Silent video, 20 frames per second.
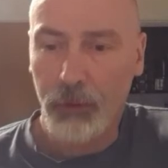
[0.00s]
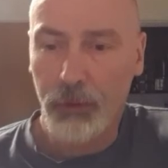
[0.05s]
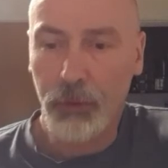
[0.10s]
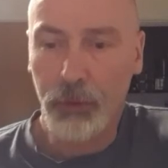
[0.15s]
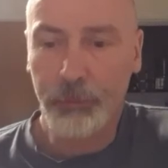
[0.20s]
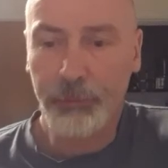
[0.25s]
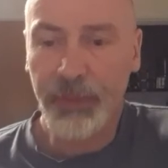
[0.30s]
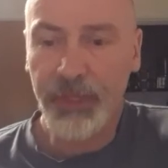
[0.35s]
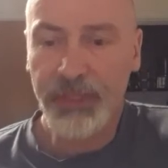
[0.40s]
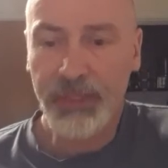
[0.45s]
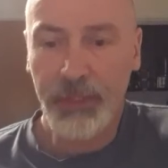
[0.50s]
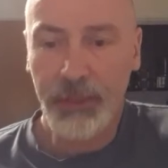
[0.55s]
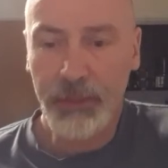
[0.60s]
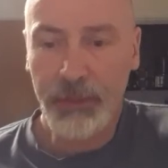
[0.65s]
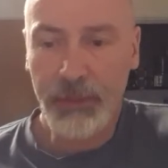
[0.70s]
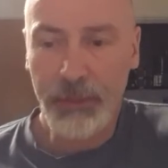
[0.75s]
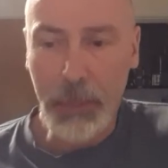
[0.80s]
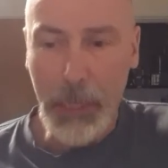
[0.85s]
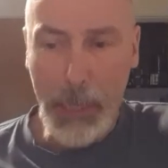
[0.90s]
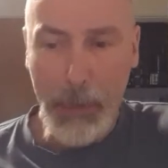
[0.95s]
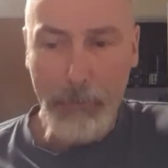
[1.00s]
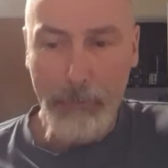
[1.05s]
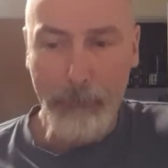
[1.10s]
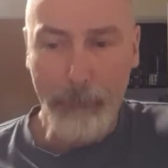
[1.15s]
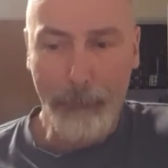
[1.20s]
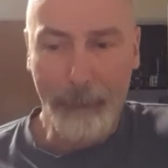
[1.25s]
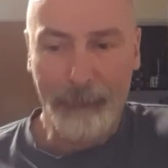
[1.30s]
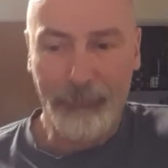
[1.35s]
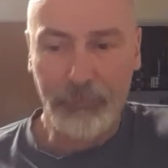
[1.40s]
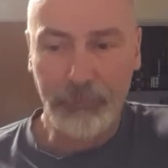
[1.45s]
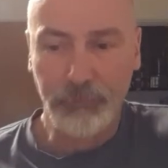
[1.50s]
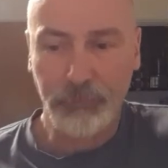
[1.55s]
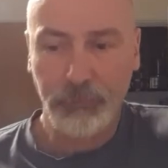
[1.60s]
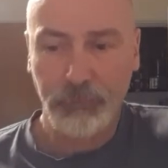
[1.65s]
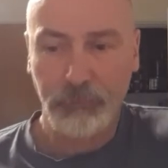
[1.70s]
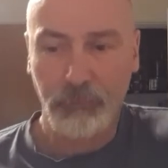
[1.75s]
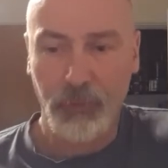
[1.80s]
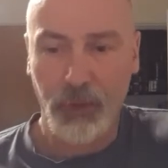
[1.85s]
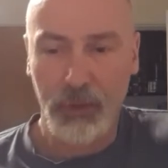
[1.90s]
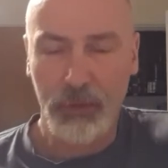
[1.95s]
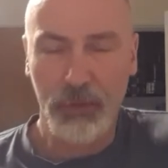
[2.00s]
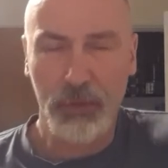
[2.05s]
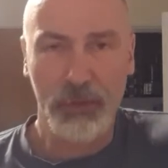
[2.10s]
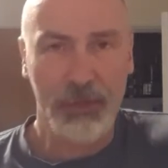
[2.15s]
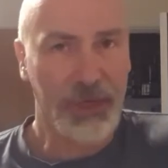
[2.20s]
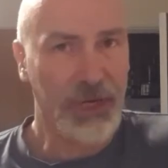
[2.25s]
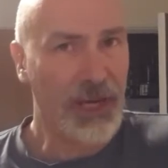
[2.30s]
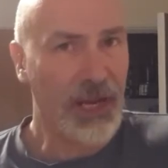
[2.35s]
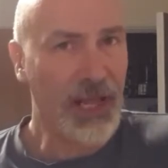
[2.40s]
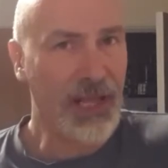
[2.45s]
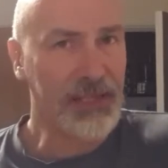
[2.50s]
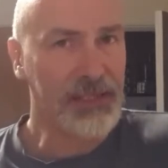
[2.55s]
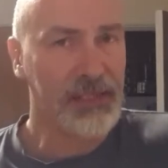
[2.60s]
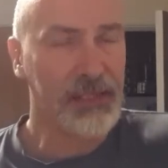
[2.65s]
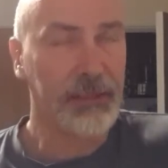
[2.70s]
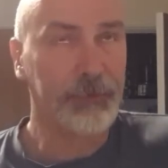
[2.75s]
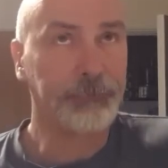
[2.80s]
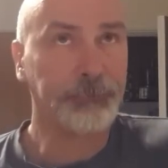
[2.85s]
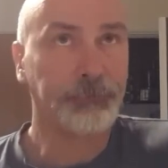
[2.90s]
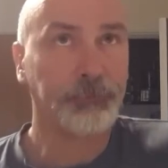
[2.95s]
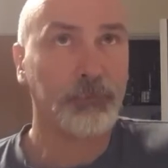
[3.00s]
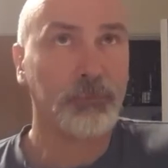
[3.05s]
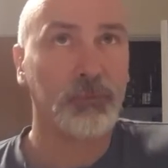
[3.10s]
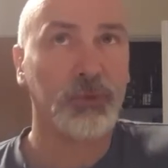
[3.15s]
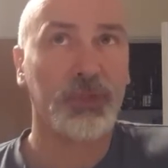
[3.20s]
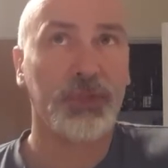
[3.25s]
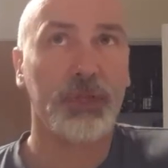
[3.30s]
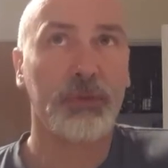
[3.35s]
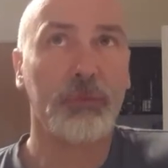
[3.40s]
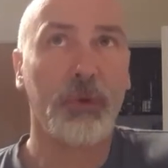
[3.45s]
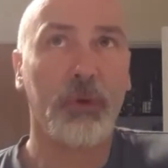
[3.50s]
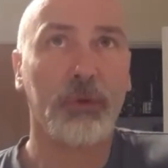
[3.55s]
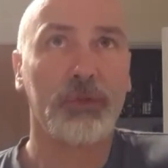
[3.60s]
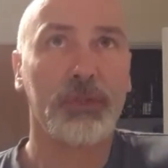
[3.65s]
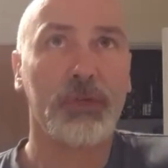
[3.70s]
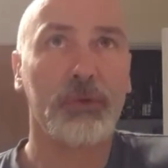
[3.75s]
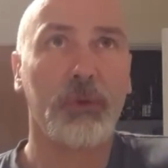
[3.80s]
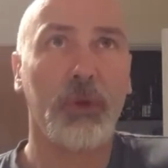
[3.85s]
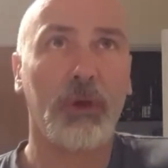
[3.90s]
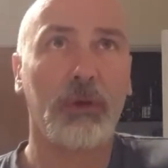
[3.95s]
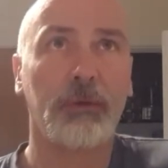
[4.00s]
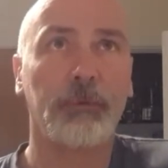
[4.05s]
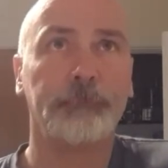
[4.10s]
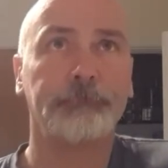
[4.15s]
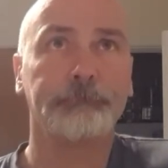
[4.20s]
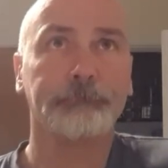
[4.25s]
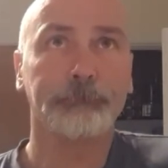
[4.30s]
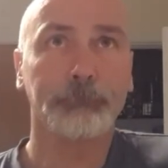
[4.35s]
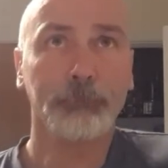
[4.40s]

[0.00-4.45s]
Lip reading: Good bitterness. It doesn't last too long.